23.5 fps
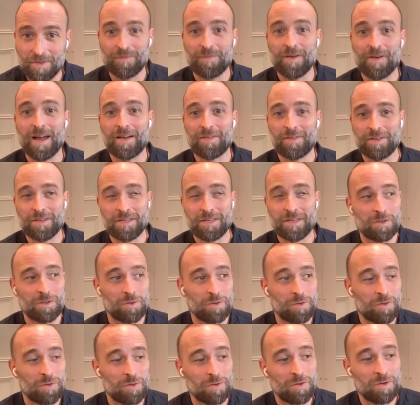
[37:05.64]
the fact that
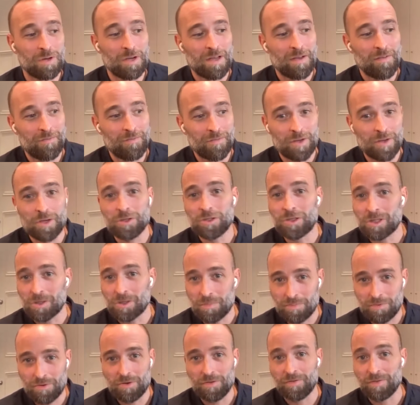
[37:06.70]
you're
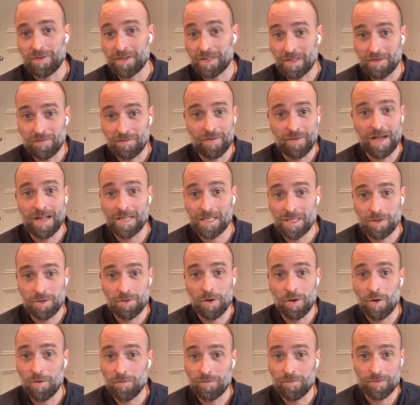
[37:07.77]
future-proofing the
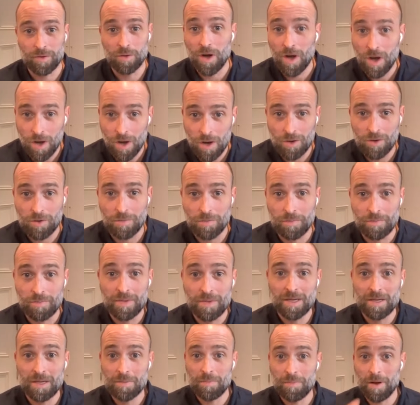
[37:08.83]
value of your home
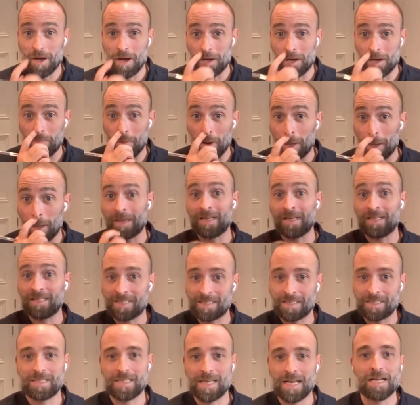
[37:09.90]
by buying a
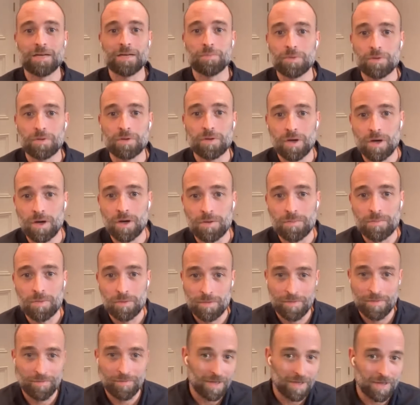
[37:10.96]
sustainable home
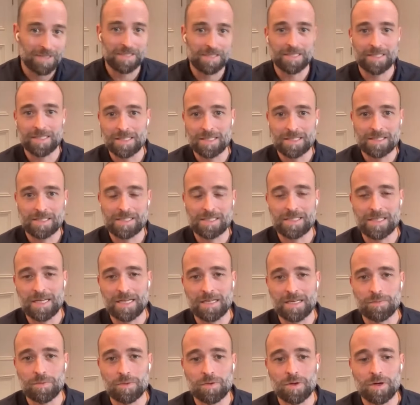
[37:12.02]
or investing in a
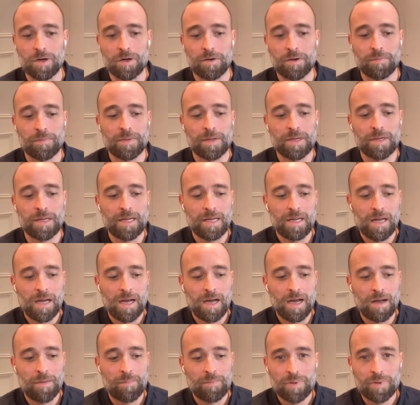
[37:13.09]
sustainable home.
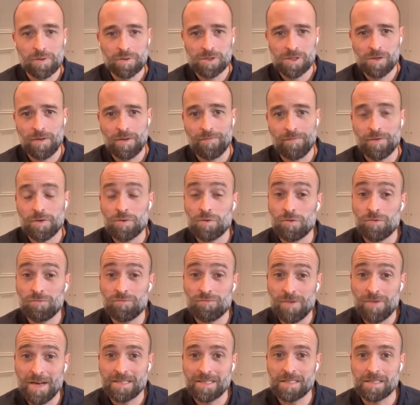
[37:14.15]
But also, if you're a
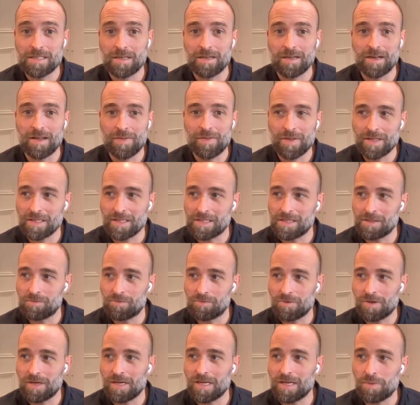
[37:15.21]
renter, and I think this is
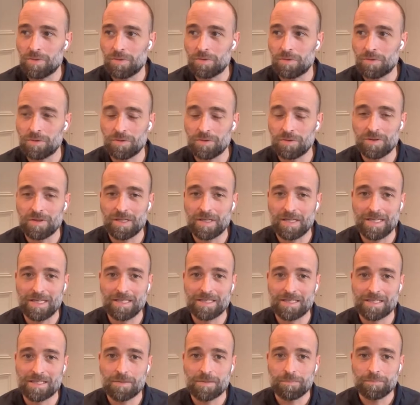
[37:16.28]
really important,
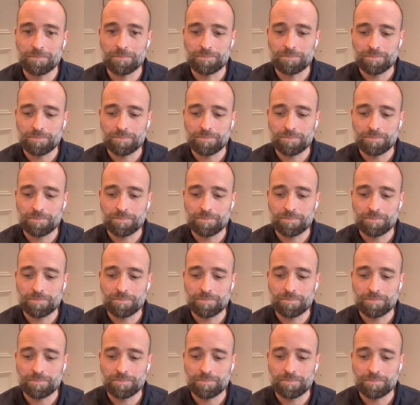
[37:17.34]
is